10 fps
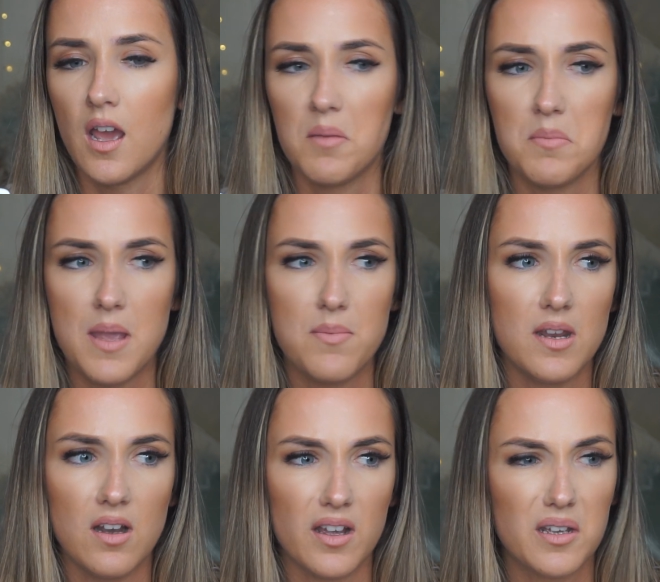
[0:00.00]

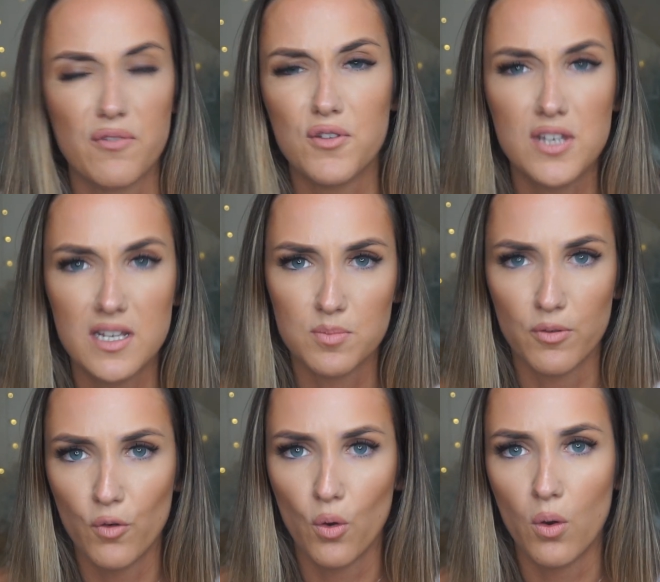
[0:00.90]
maybe like a few days
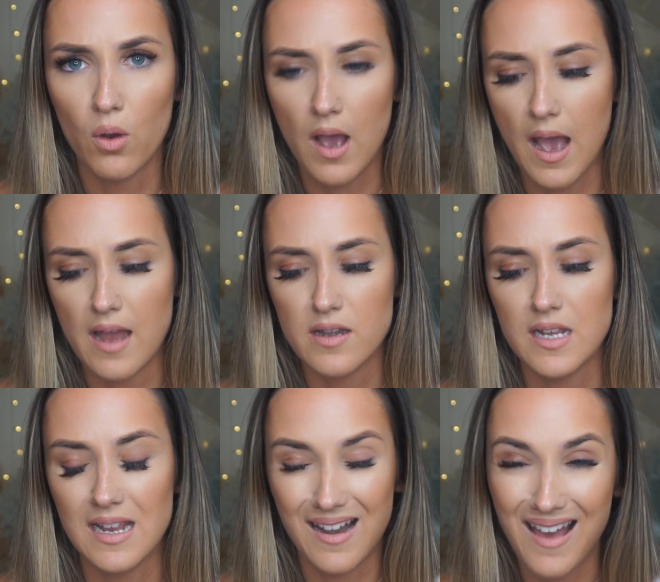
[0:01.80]
before and
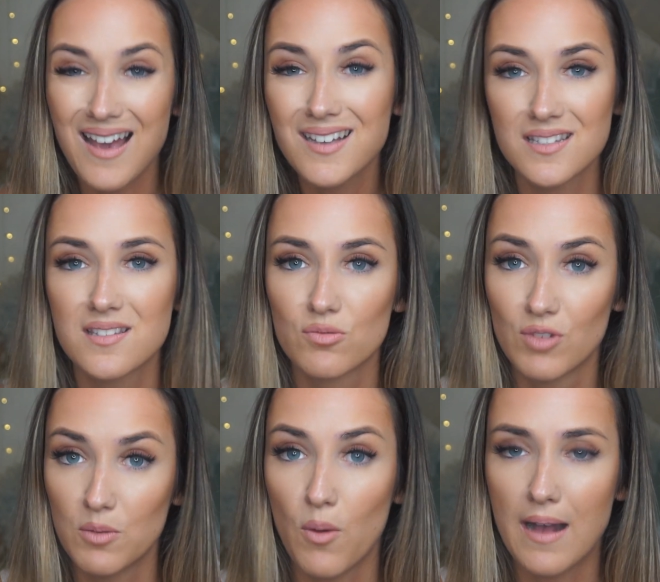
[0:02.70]
it lasts
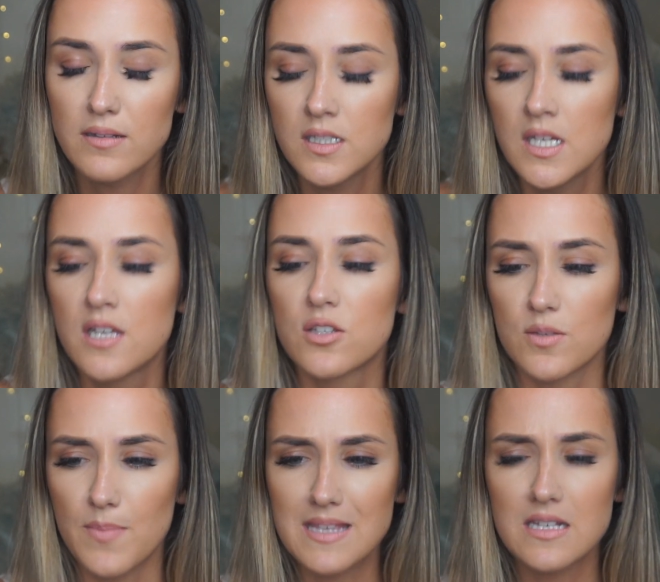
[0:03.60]
really well. So
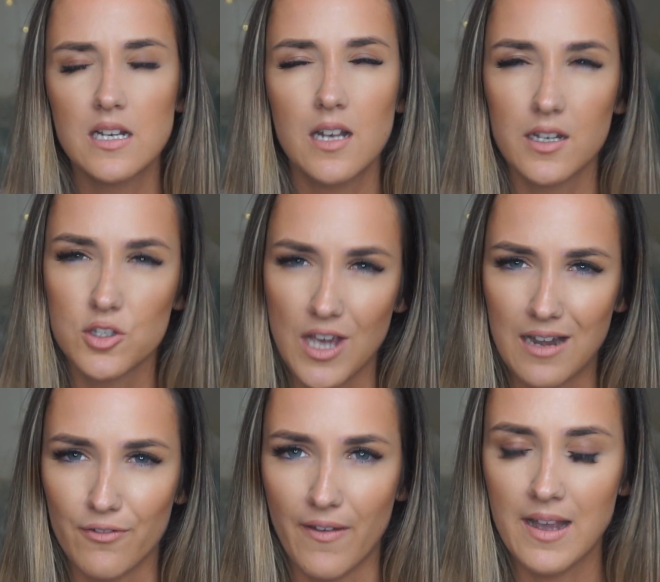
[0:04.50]
it's basically like a gel
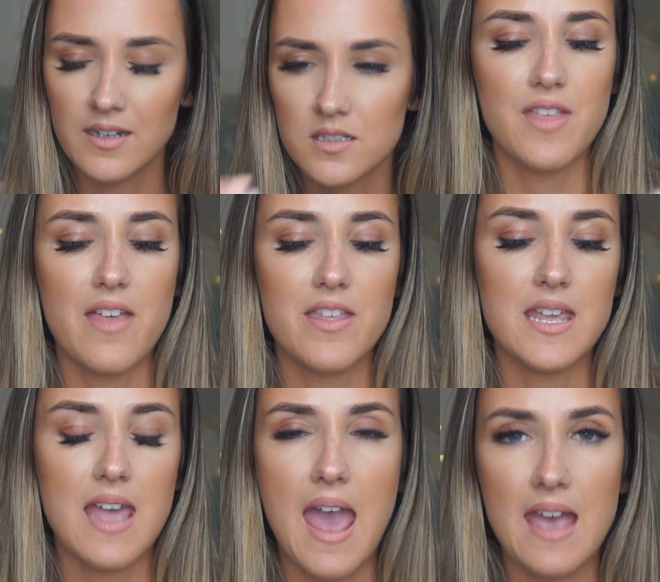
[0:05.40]
effect. They're
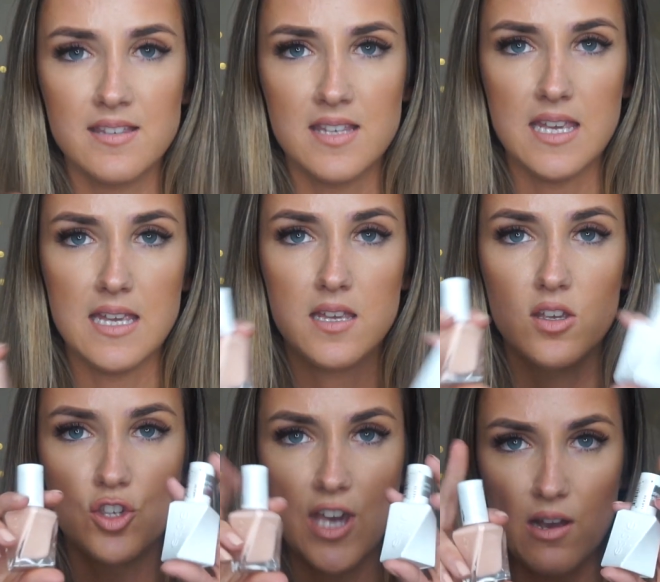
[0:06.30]
the Essie
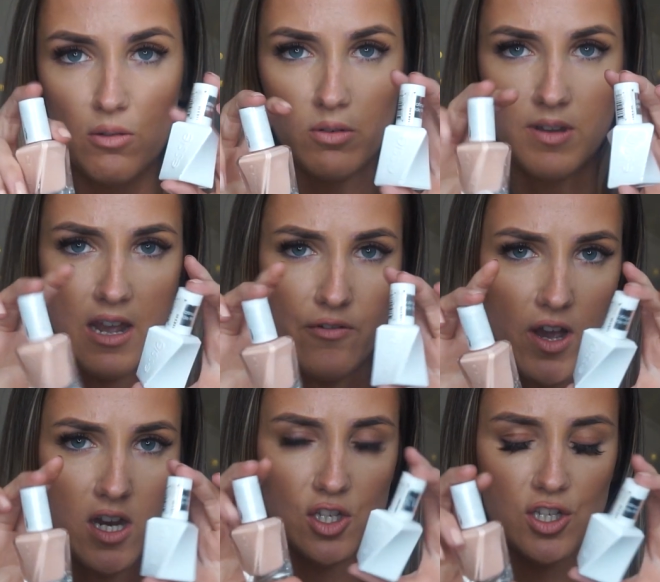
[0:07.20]
gel nail
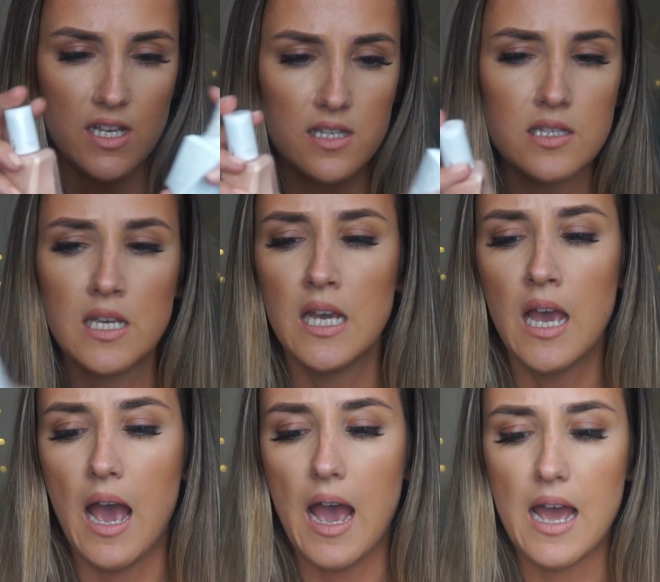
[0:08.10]
varnishes,
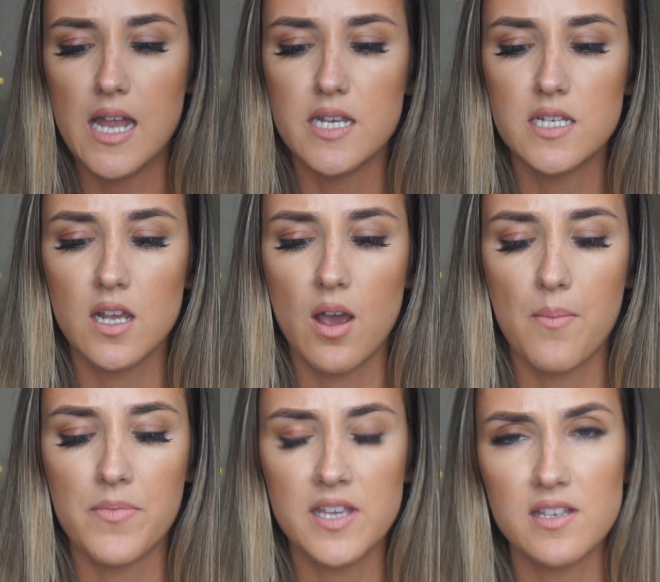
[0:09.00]
and
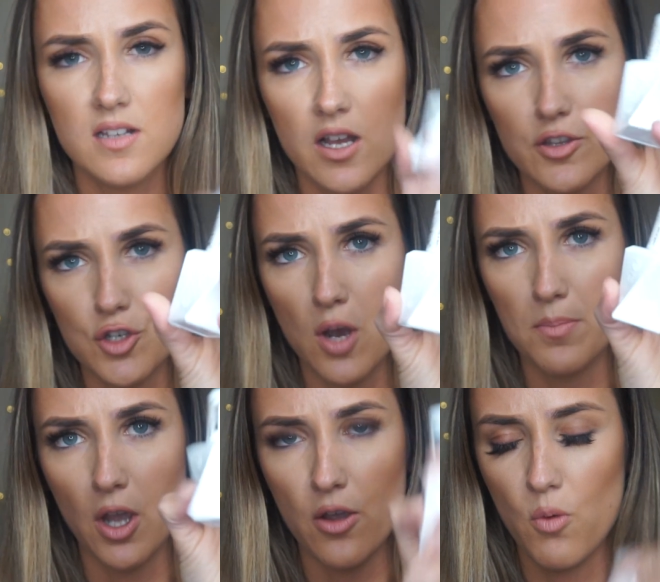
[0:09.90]
this is like the top
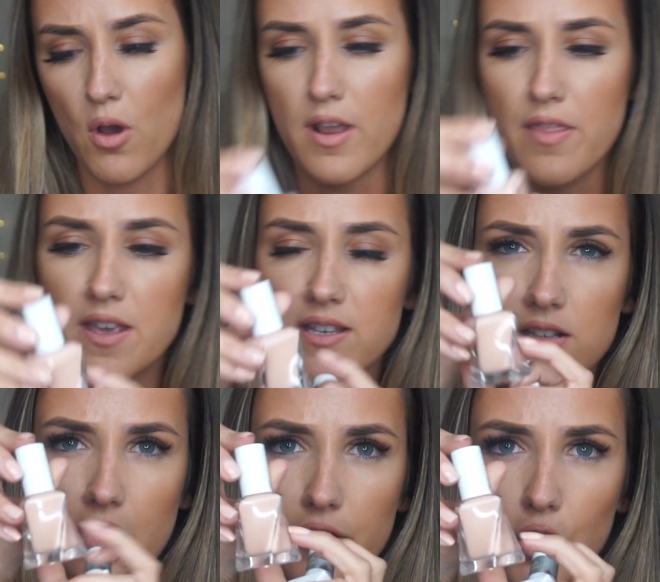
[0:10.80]
coat one and this is
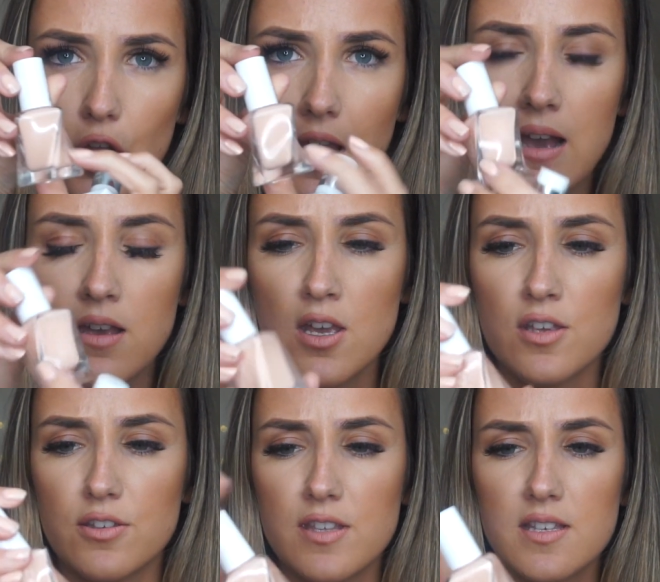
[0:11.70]
like the colour.
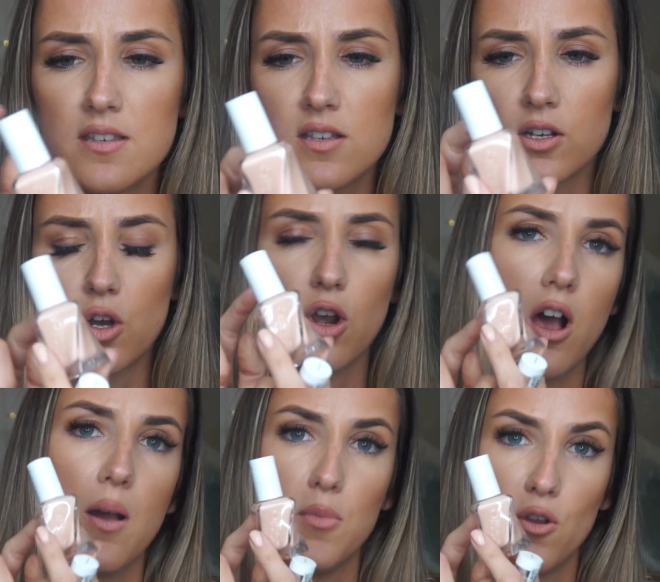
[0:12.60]
So this is a colour
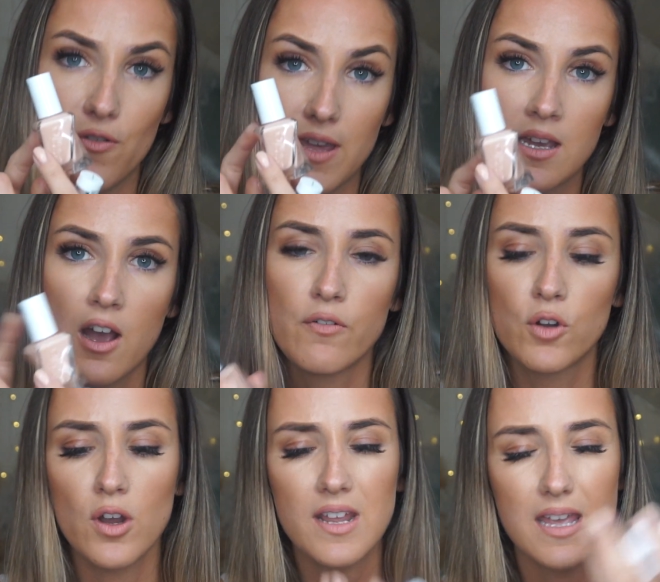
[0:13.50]
I'm loving. I've
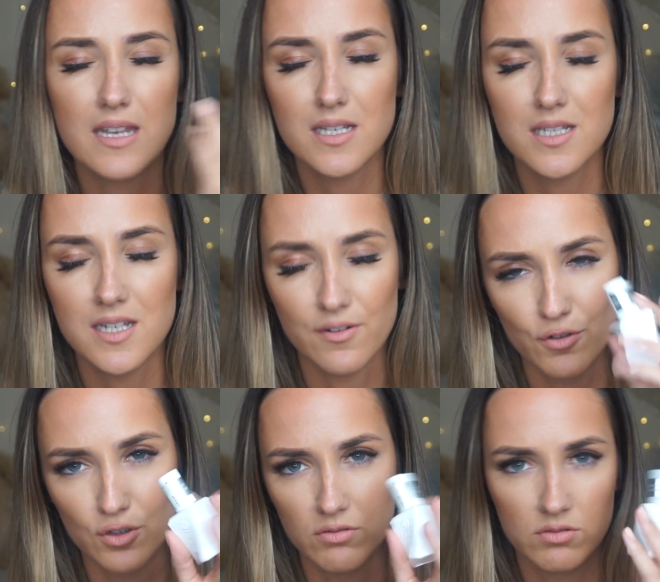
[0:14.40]
got it in
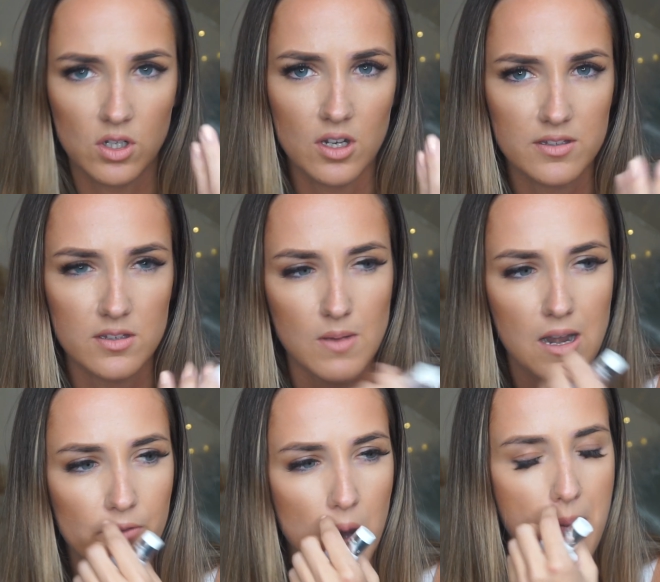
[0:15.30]
different colours as well.
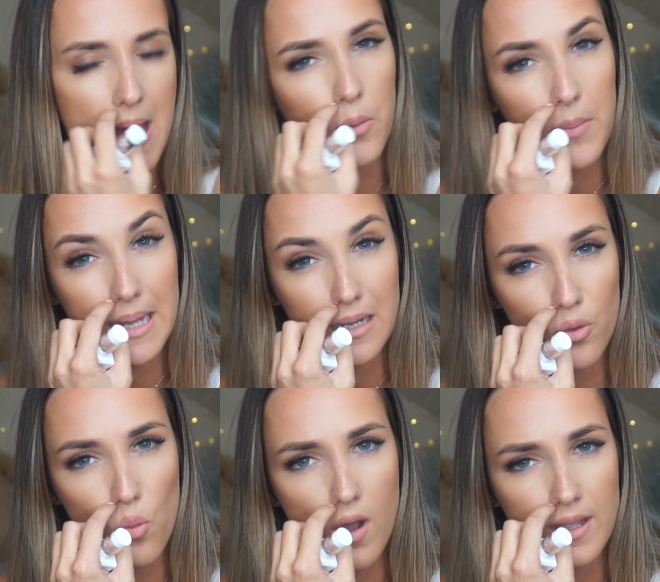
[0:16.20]
I've got a pale pink and
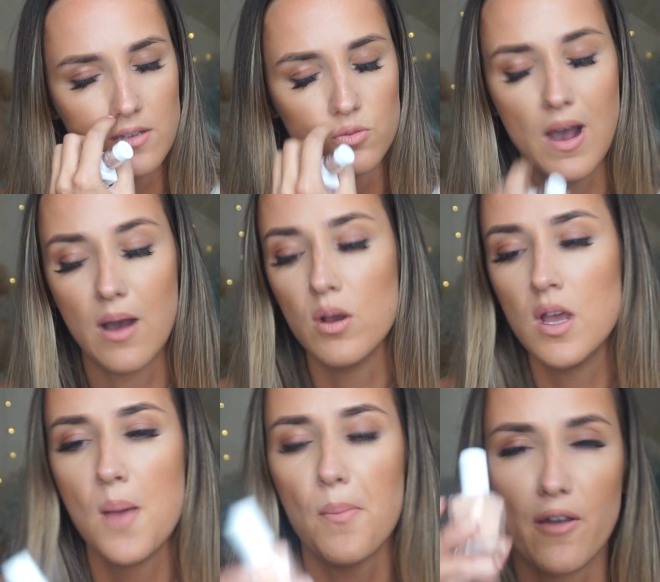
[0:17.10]
a white as well,
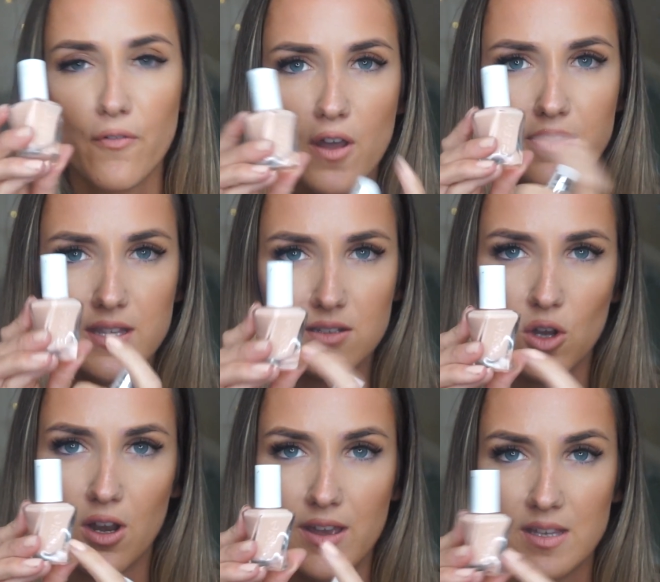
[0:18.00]
but I find this
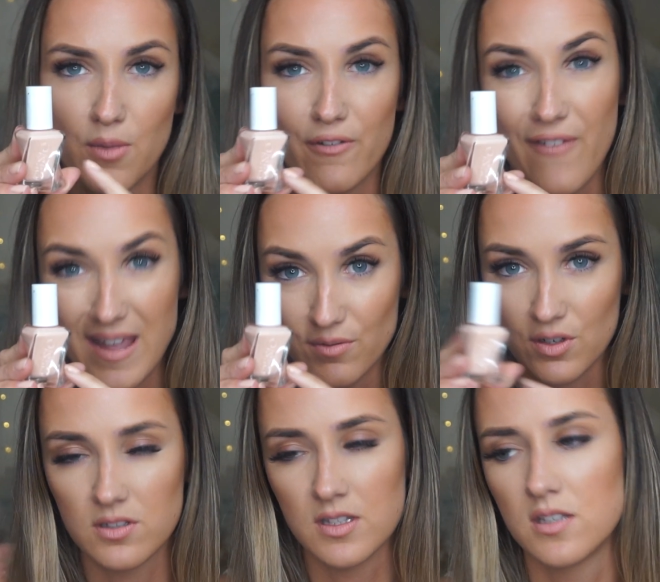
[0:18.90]
colour is my
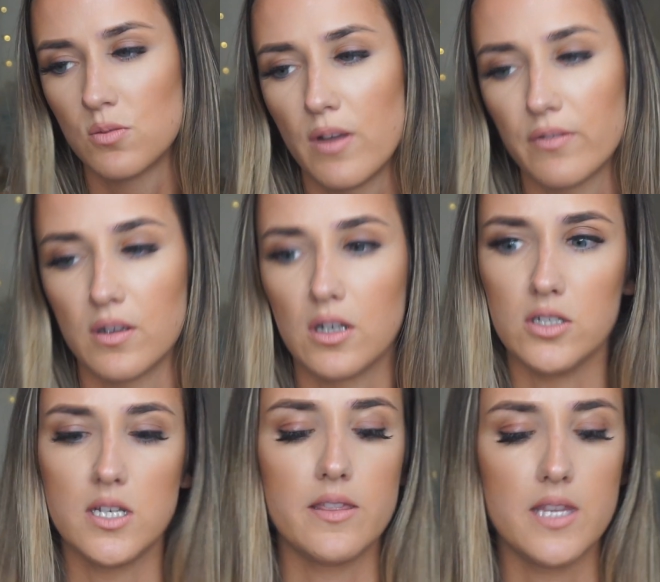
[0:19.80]
favourite, so this is why I've
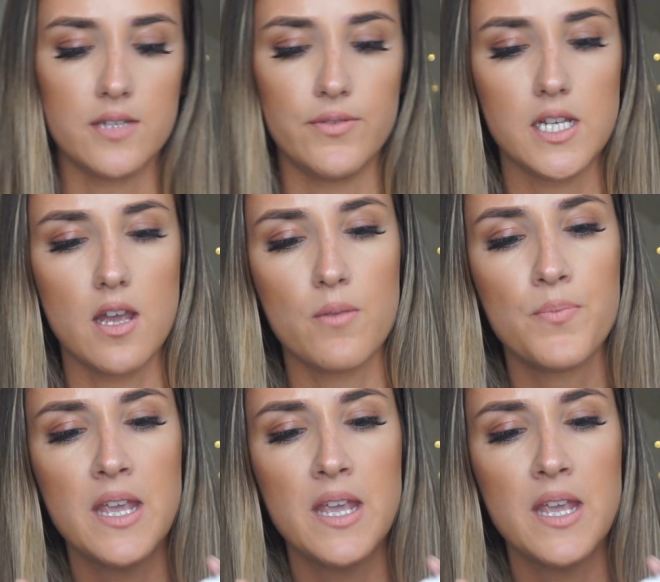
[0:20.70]
included it in this video.